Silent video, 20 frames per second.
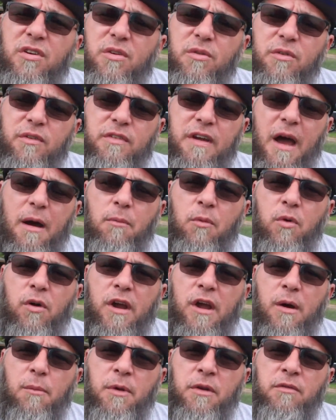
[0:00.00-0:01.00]
We've got more
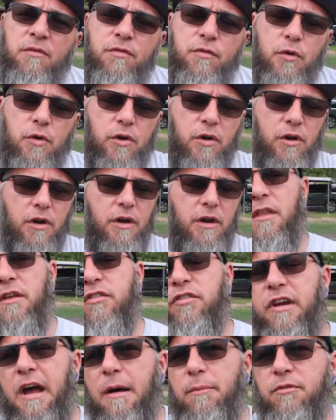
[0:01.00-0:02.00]
coming for the
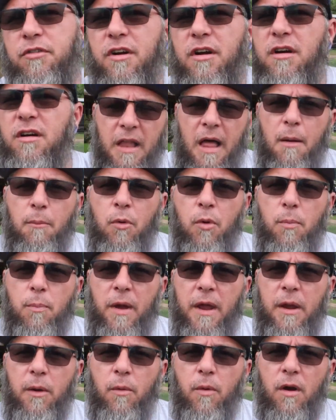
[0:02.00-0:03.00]
shop truck. A lot more
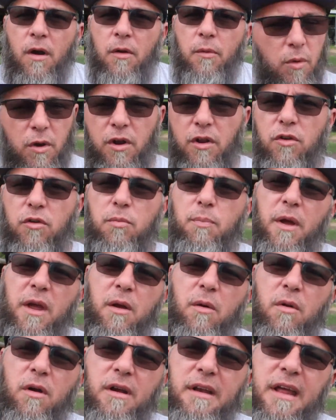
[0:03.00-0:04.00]
paint work. We're gonna do
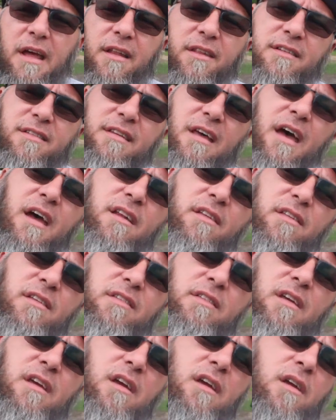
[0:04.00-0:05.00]
paint work down the side of
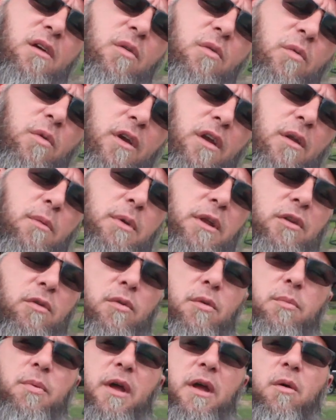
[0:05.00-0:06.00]
this thing. We're gonna be
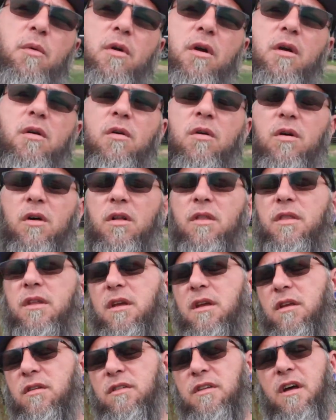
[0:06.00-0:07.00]
doing paint work on
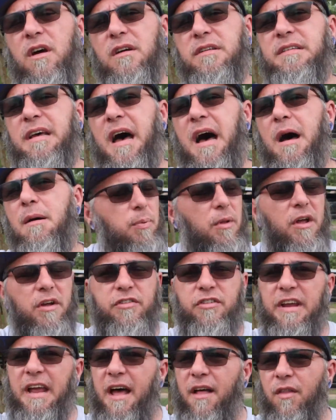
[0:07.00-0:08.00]
the snug top,
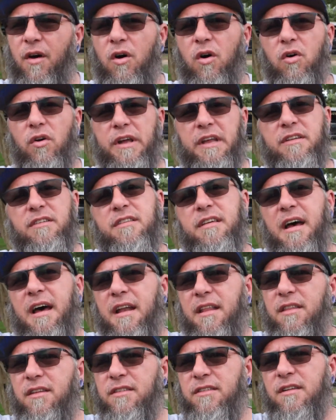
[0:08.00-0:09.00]
plushing out the whole
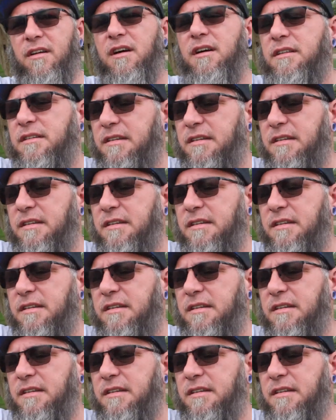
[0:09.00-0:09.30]
inside of the snug